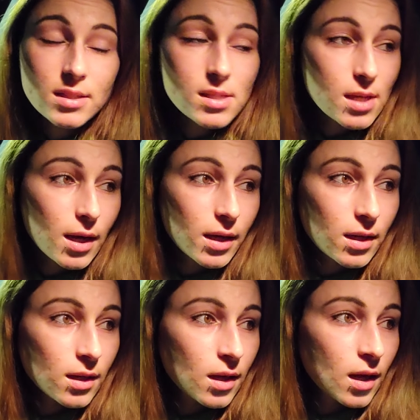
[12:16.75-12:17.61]

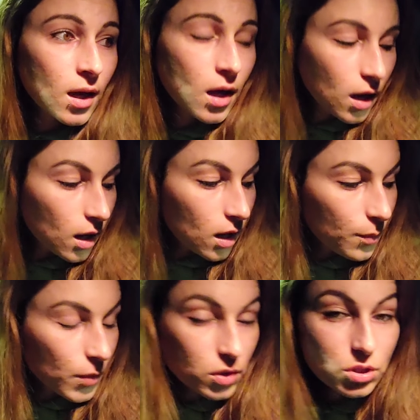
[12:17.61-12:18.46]
inside,
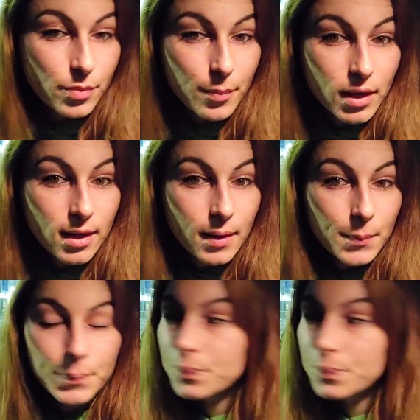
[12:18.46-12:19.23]
um, I'll do my makeup.